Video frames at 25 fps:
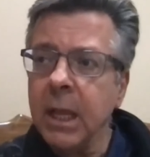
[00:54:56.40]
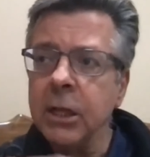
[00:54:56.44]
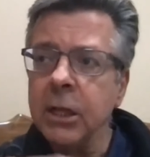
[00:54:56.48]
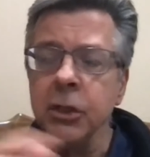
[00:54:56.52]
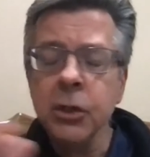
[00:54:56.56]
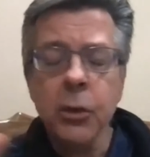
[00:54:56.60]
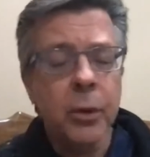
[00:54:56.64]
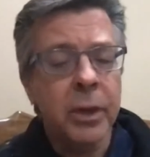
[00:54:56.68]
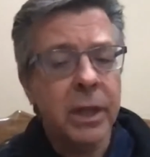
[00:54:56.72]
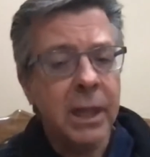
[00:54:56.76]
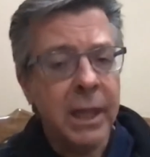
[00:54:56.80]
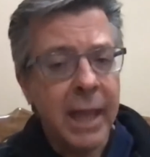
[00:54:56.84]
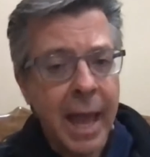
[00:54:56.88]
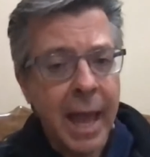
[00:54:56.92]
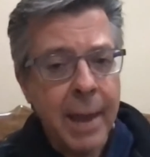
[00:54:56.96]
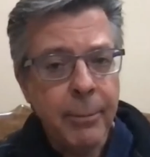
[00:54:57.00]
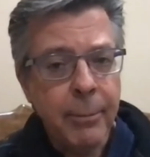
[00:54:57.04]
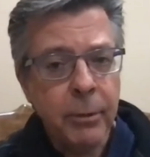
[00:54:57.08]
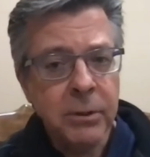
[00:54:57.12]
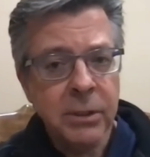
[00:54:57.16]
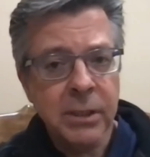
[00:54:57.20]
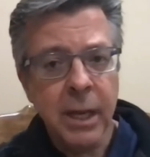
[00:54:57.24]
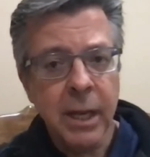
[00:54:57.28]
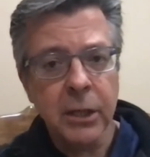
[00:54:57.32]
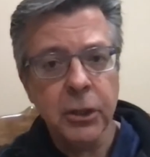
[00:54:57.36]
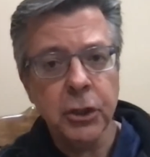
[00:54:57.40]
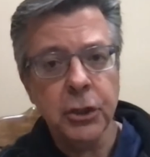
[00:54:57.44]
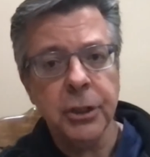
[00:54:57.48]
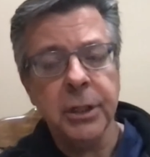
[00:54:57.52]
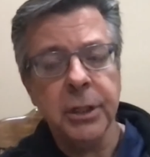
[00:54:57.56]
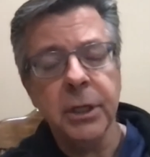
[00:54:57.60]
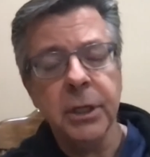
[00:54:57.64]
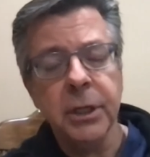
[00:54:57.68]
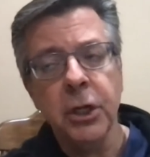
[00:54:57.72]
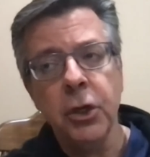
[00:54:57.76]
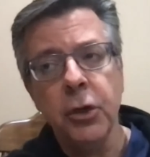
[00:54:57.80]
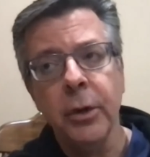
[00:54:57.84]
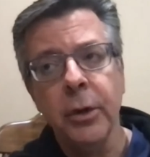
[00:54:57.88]
So with
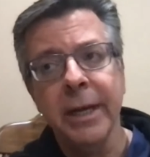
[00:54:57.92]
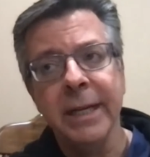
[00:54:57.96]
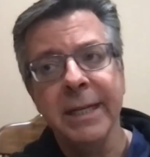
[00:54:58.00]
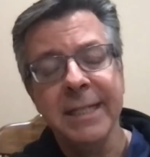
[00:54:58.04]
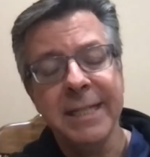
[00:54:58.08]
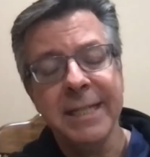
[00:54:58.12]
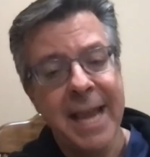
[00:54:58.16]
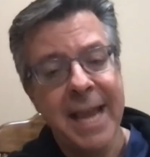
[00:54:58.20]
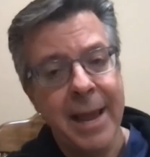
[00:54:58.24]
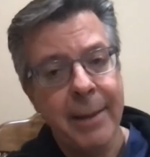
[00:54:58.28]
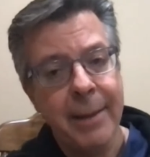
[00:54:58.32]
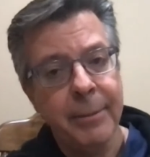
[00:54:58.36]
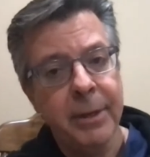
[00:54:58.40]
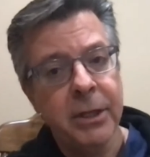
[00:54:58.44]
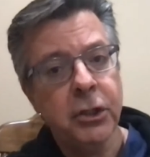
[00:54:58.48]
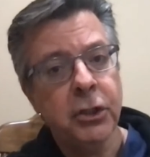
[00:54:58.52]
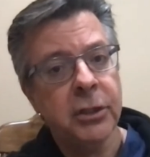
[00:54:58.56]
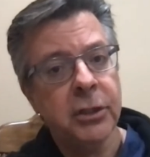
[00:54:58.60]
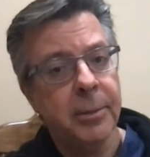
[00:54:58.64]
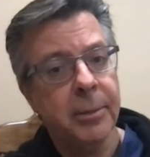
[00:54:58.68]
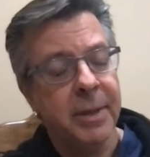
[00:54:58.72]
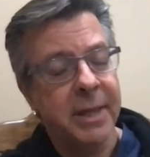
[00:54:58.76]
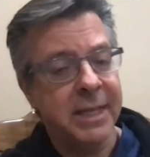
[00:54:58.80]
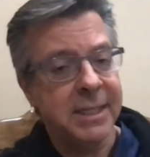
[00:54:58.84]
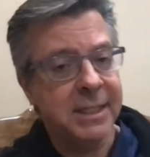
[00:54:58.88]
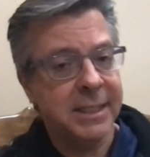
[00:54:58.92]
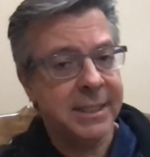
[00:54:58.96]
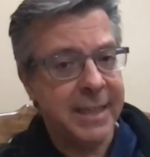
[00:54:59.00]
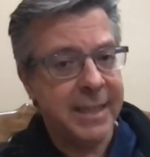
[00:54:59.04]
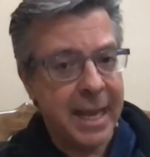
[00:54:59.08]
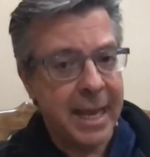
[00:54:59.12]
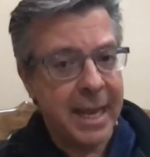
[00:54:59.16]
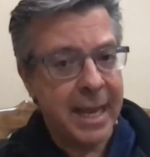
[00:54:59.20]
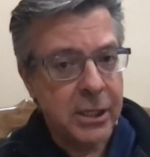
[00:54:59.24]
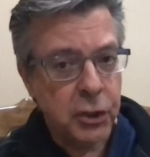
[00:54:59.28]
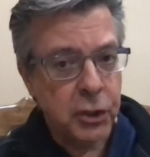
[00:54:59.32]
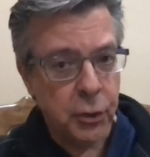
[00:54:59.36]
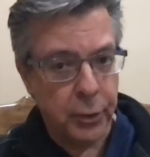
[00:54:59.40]
liposuction, you can damage some of the
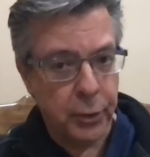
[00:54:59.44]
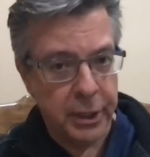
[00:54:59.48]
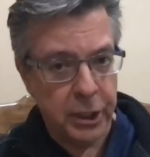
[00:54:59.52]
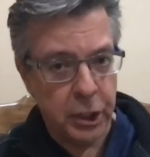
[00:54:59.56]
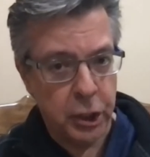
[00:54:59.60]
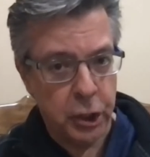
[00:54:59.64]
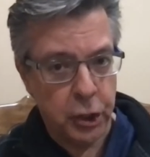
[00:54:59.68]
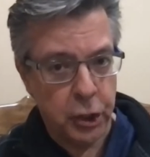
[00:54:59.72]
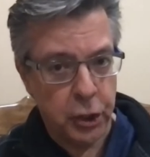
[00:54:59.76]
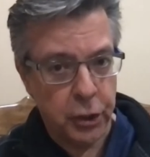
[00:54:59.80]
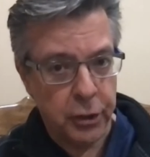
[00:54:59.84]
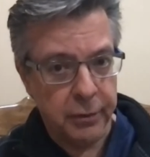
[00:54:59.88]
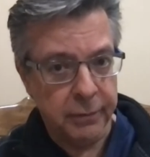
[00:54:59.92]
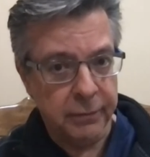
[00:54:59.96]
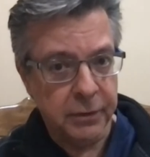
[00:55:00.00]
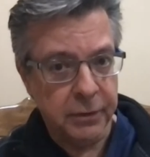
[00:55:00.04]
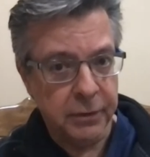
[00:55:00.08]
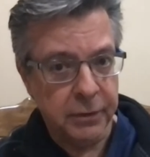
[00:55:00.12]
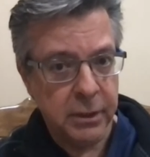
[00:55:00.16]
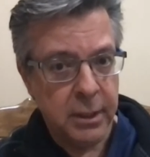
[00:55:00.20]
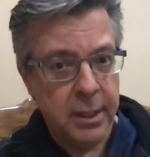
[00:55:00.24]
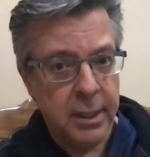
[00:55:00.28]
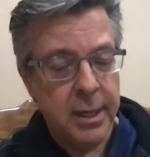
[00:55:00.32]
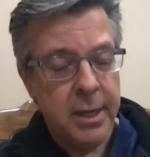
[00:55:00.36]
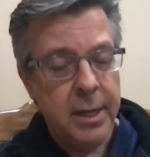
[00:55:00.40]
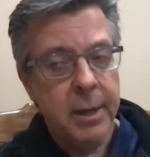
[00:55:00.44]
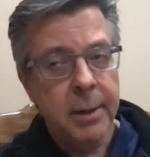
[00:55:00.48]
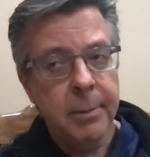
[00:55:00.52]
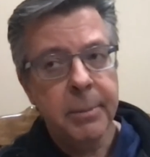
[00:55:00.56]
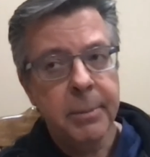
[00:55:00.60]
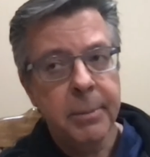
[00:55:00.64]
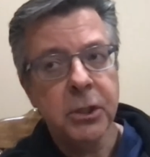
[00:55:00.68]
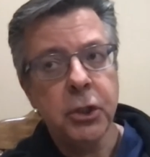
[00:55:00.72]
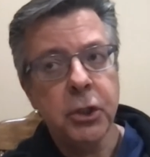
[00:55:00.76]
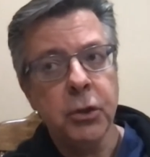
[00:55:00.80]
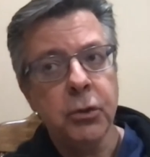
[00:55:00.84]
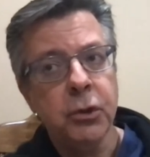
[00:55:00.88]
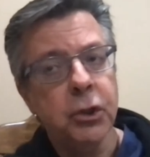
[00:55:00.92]
sensory nerves,
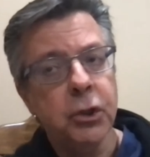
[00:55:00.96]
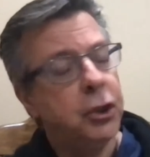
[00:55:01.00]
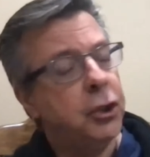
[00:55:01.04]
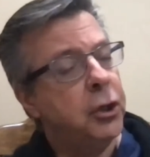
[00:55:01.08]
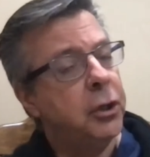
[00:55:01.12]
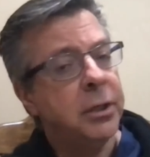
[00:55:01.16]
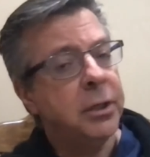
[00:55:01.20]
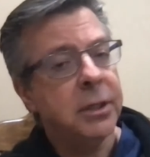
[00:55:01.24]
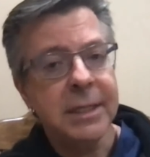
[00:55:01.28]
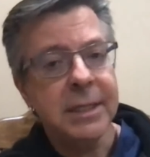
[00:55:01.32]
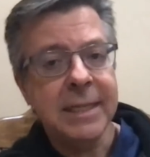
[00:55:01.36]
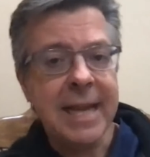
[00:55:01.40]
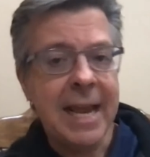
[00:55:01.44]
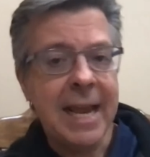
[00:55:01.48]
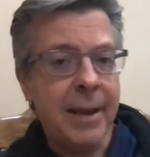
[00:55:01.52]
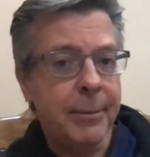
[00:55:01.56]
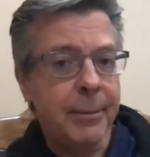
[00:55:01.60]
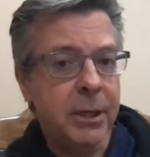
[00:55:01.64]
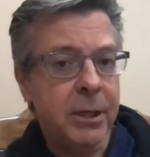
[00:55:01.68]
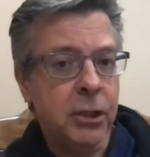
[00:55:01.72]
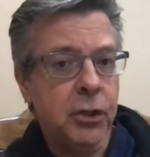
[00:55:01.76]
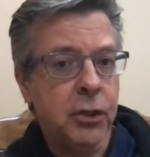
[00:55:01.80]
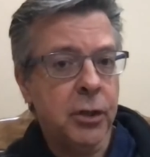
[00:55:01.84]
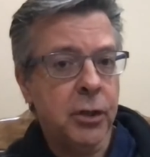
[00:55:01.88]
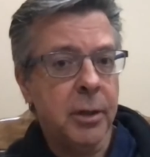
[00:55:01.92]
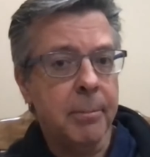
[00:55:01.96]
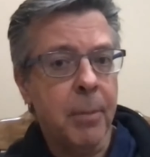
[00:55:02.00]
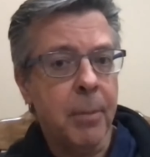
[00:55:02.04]
but you shouldn't damage the